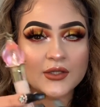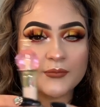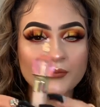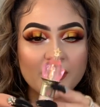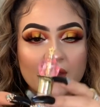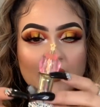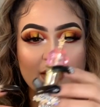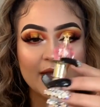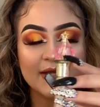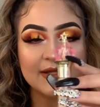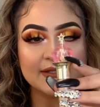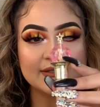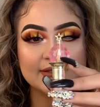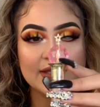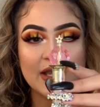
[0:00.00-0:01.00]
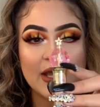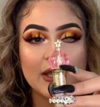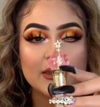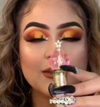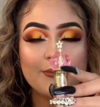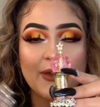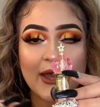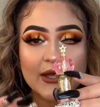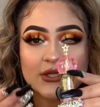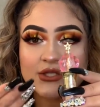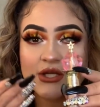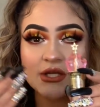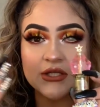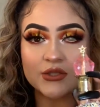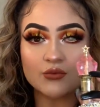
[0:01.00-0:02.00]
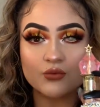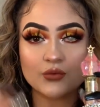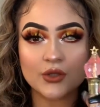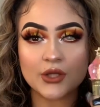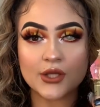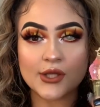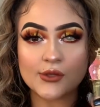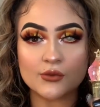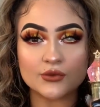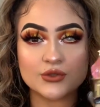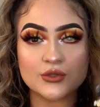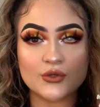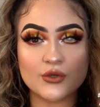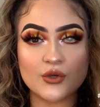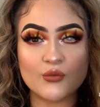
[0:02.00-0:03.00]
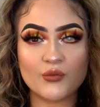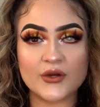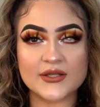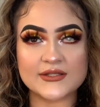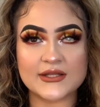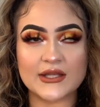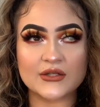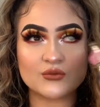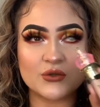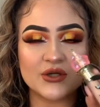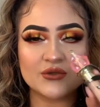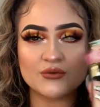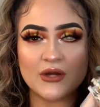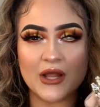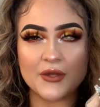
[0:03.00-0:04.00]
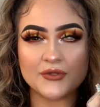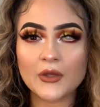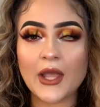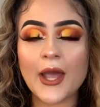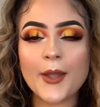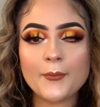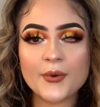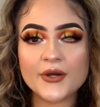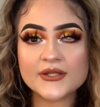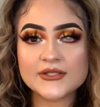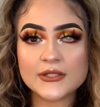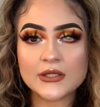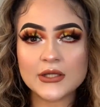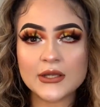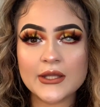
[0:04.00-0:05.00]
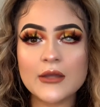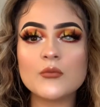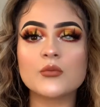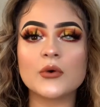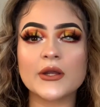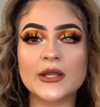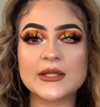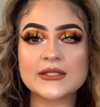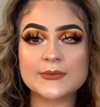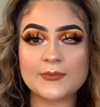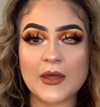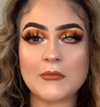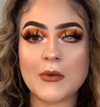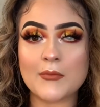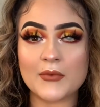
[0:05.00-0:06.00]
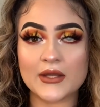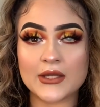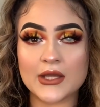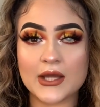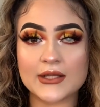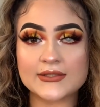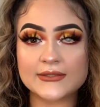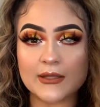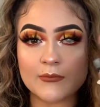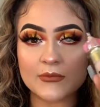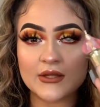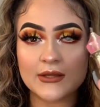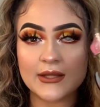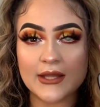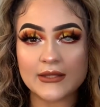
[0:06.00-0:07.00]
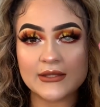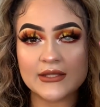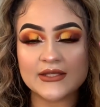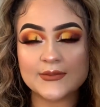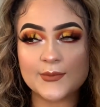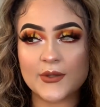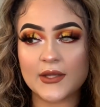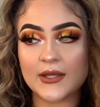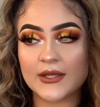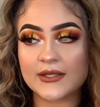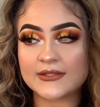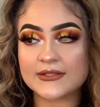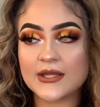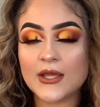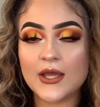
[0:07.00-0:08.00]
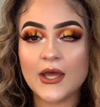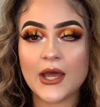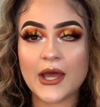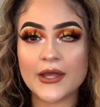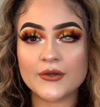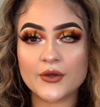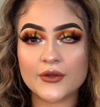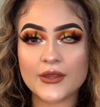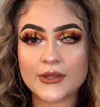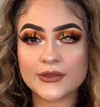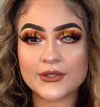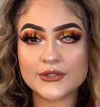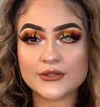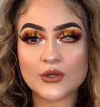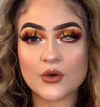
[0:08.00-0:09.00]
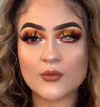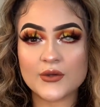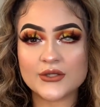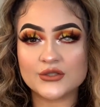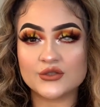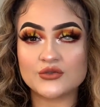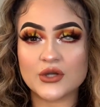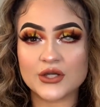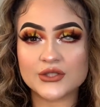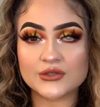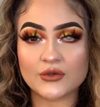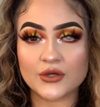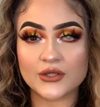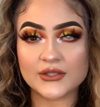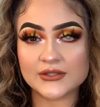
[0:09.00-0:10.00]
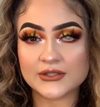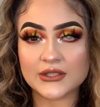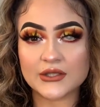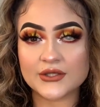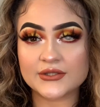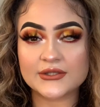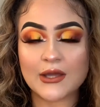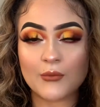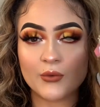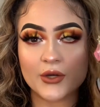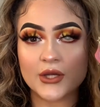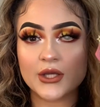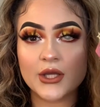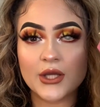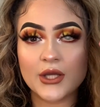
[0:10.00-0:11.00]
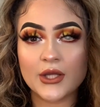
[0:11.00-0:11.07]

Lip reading: because the packaging is really cute. So you're, what is it, like $22? I personally wouldn't spend my money on something like this because I know that there's always drugstore concealers that work